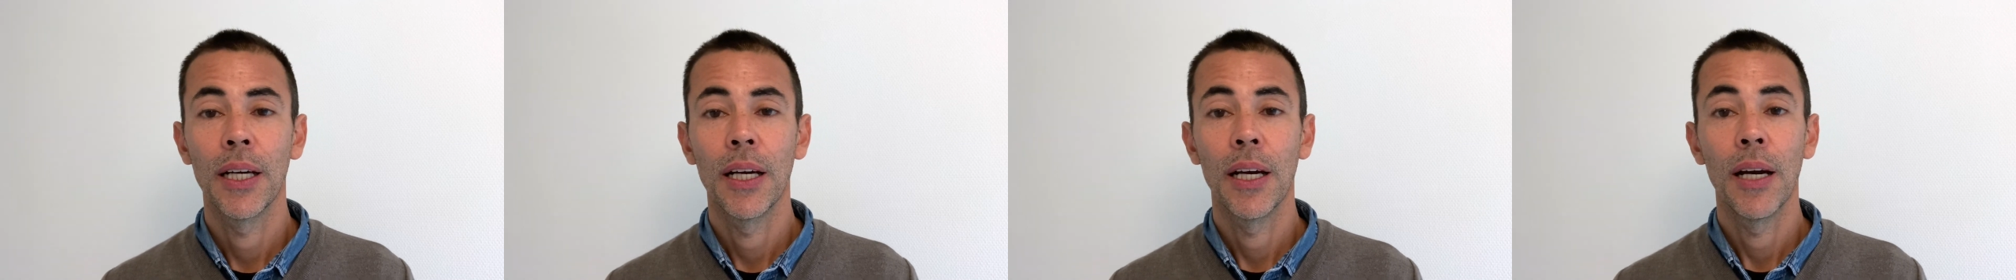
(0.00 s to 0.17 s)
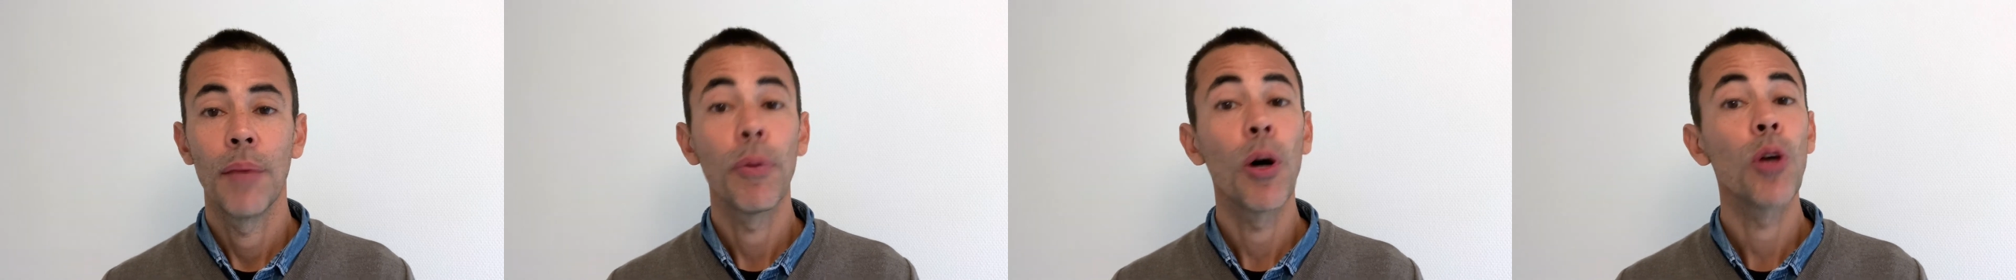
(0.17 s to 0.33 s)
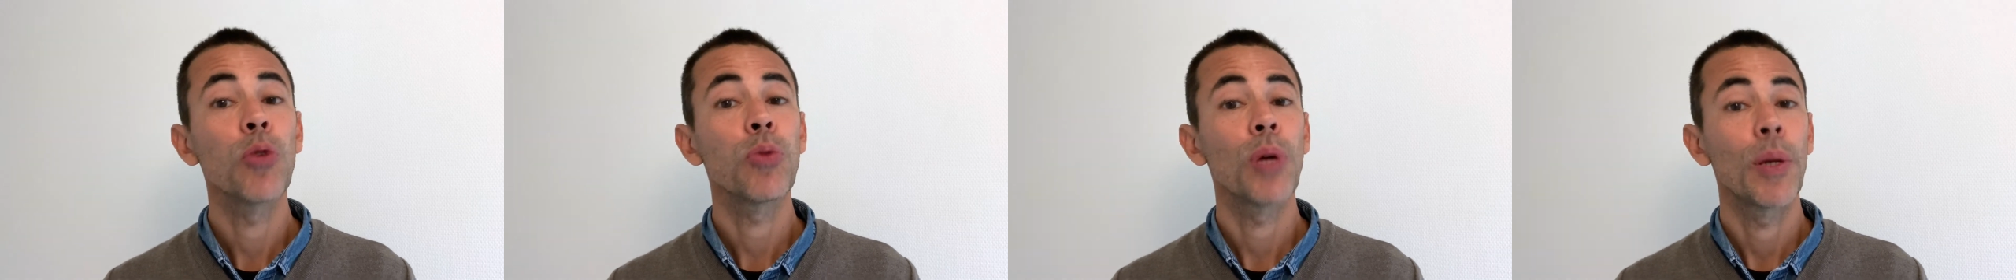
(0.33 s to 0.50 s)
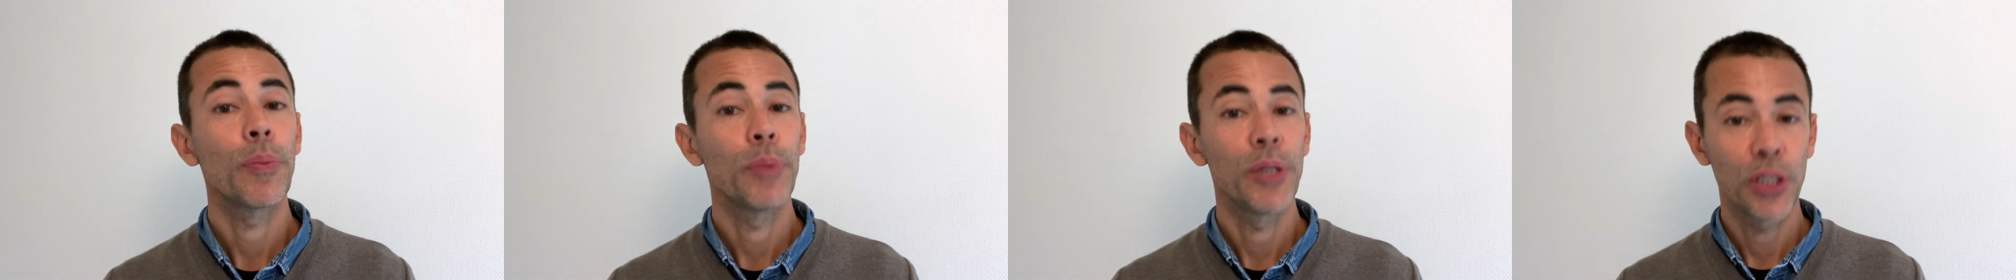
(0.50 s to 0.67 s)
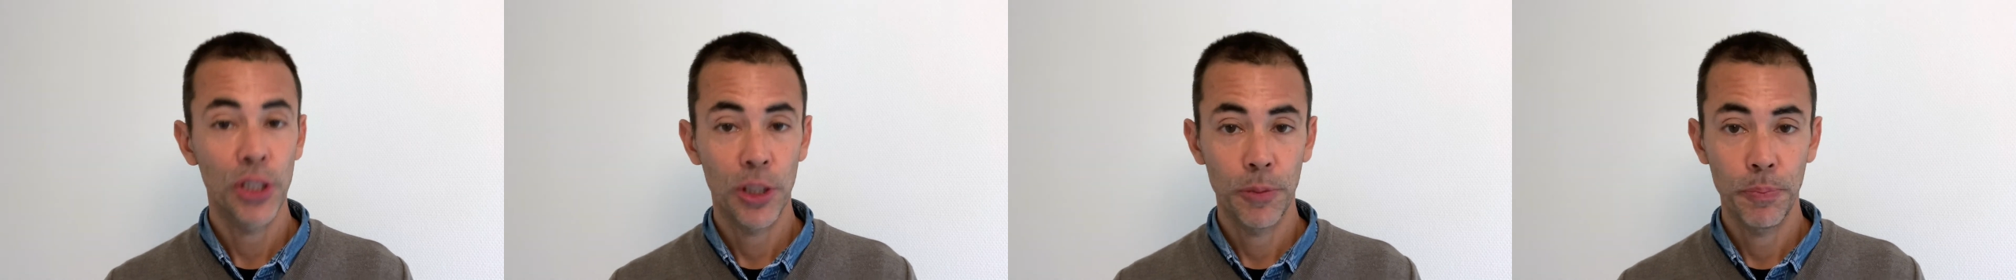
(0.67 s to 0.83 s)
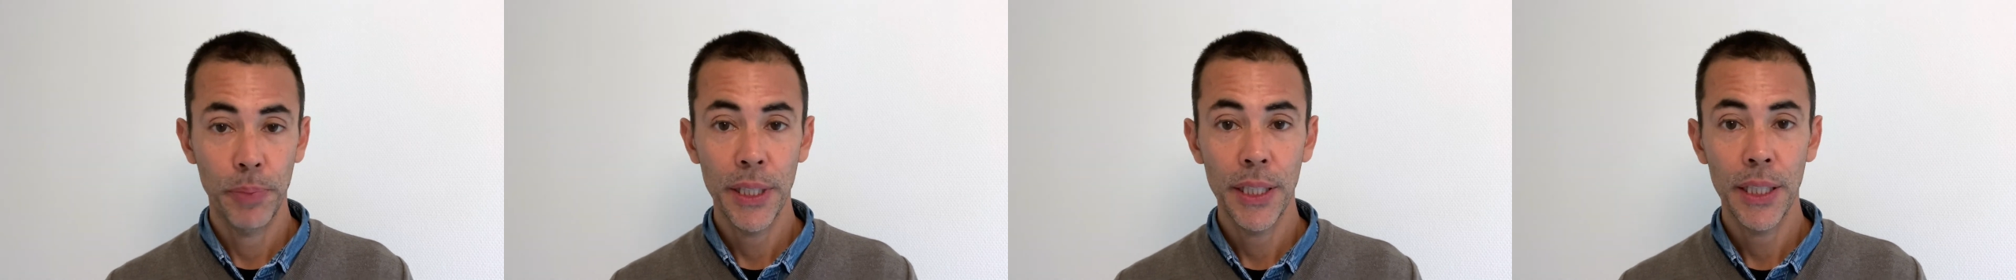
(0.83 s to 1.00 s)
both when we
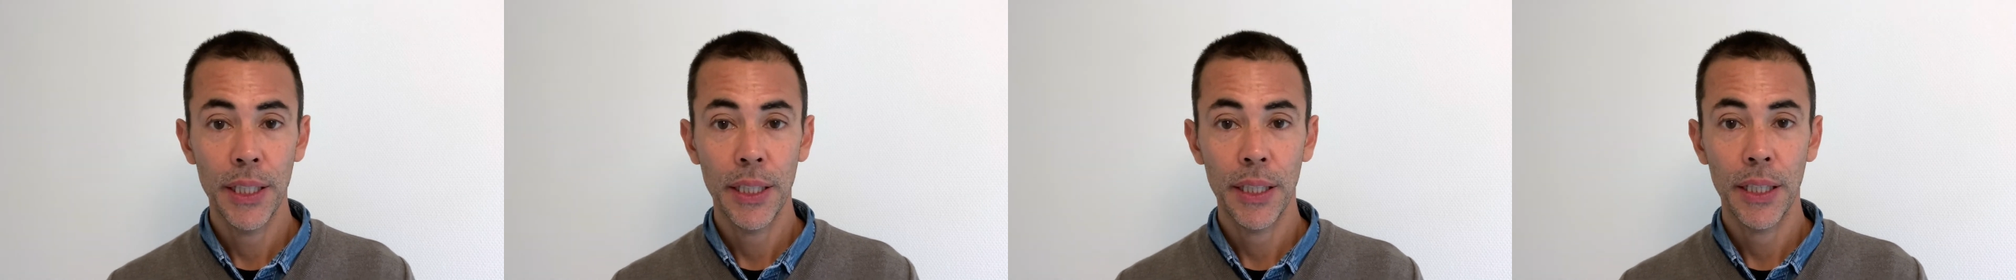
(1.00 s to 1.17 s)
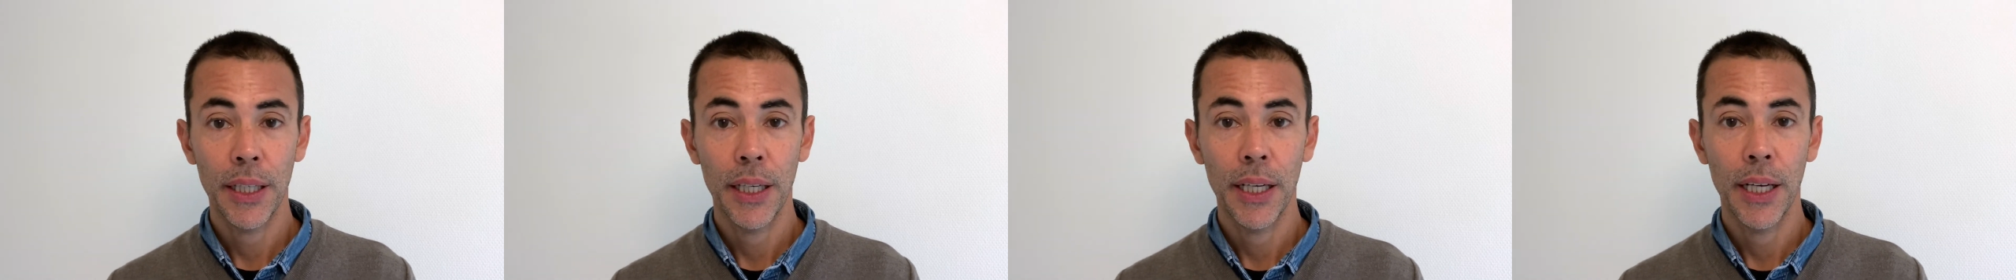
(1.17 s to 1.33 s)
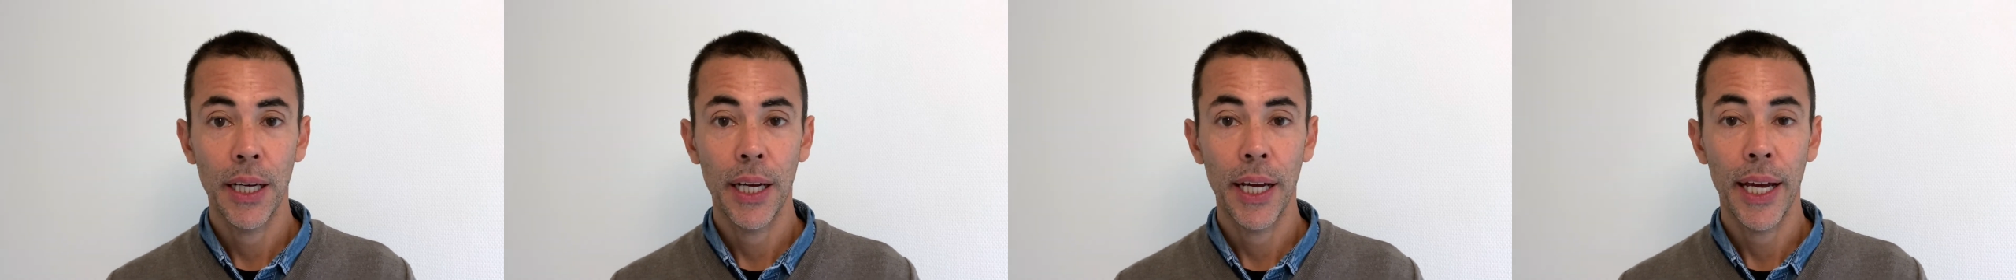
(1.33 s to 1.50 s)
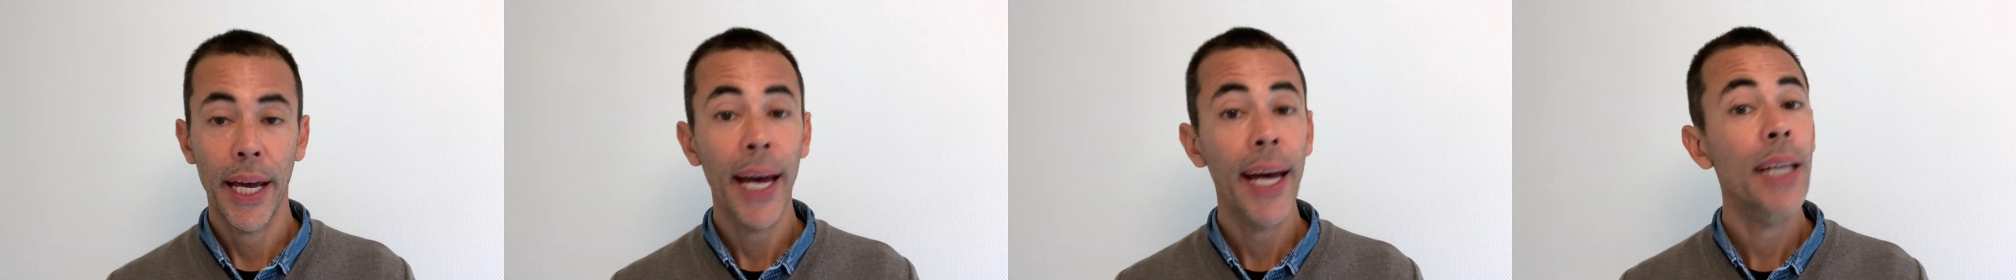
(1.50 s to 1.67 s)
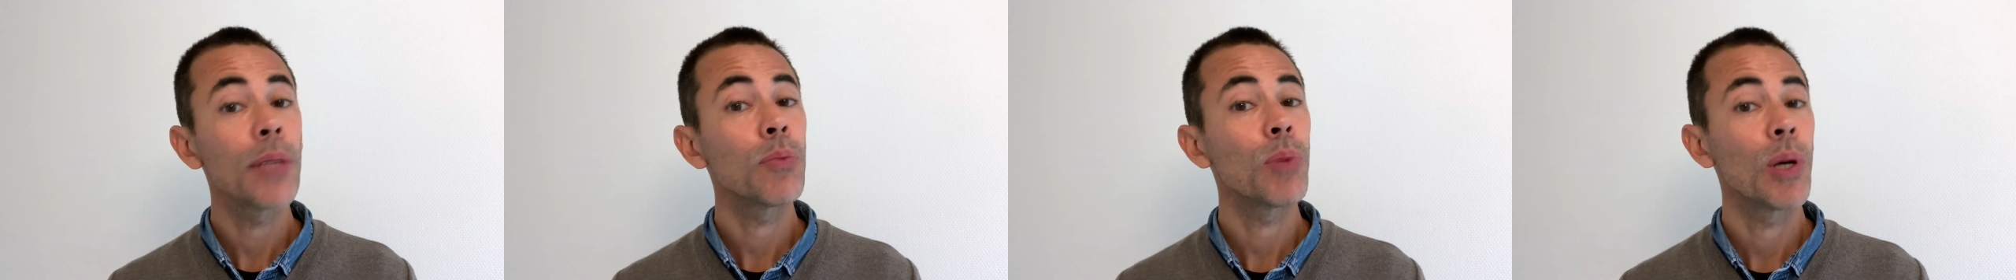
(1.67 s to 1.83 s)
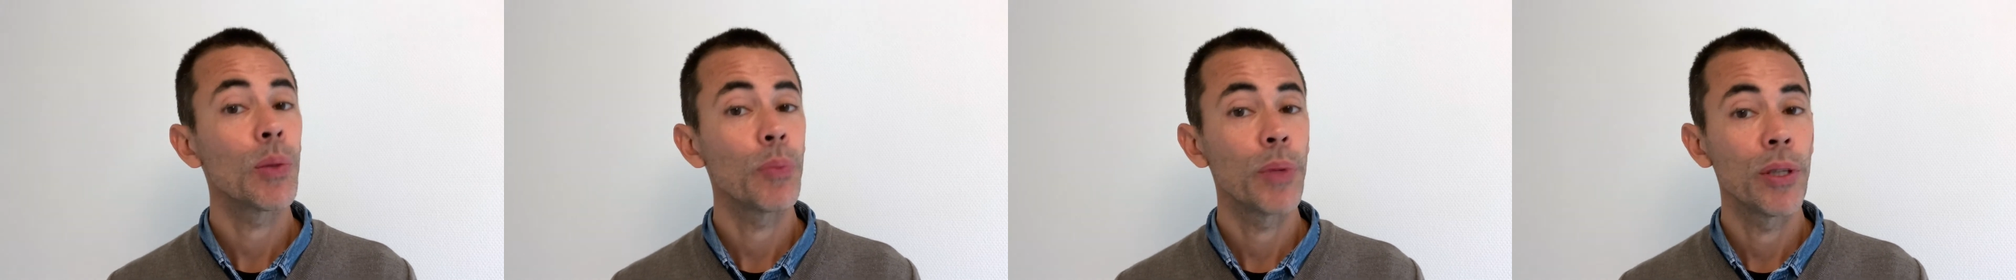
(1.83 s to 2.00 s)
speak and
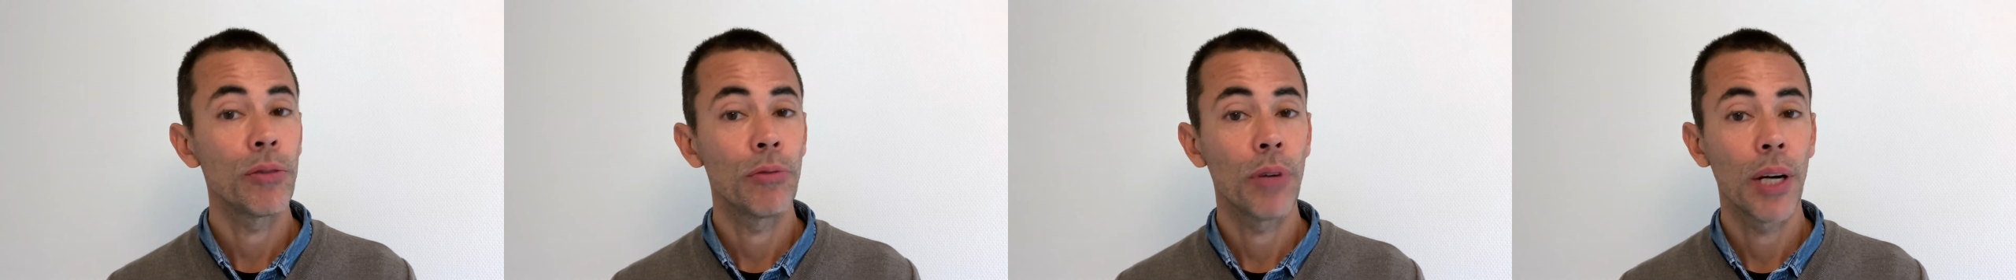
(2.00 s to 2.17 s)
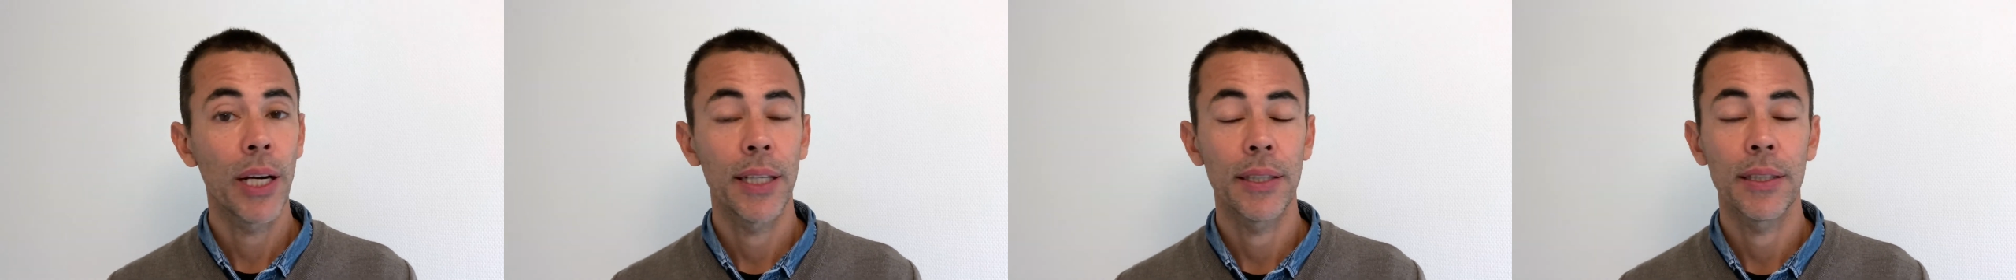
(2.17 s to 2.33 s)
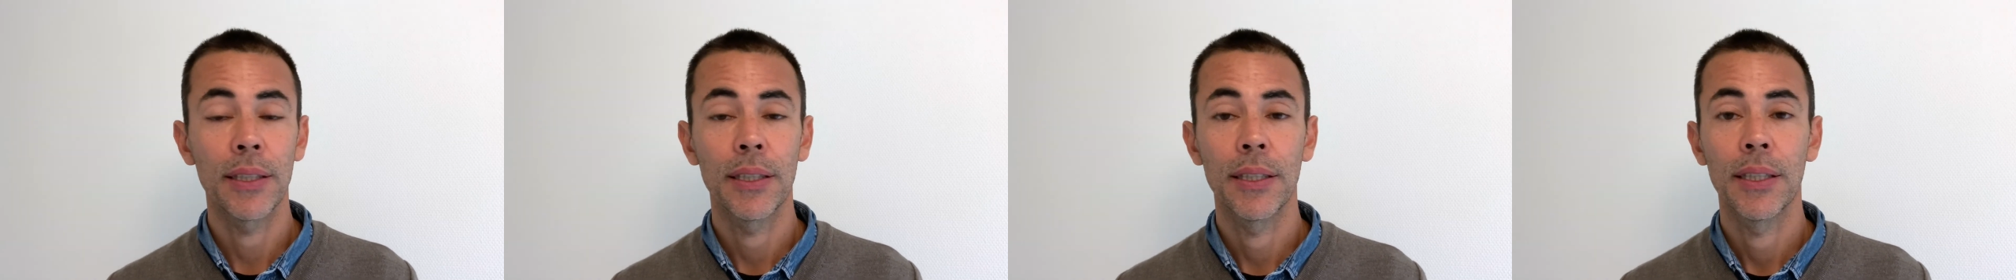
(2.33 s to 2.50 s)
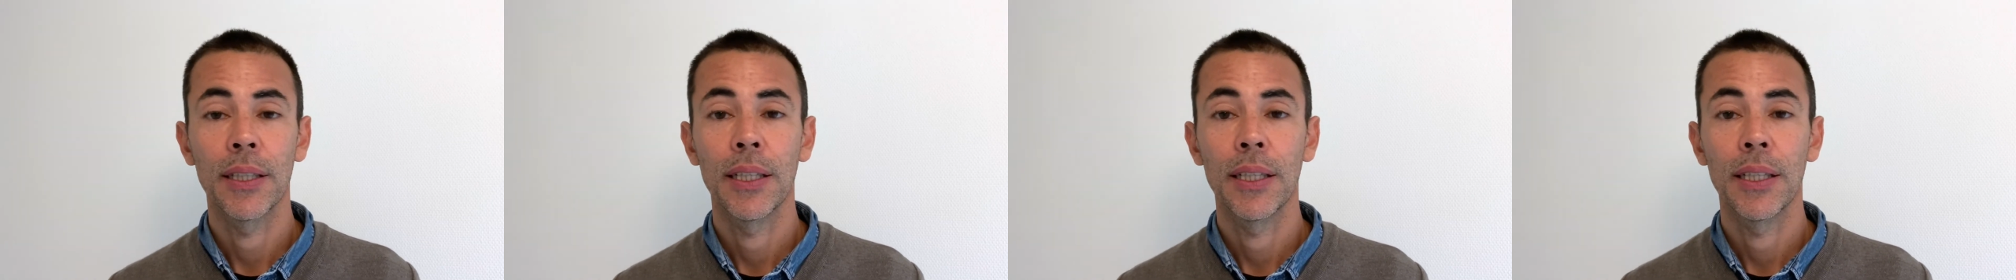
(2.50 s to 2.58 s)
when we write.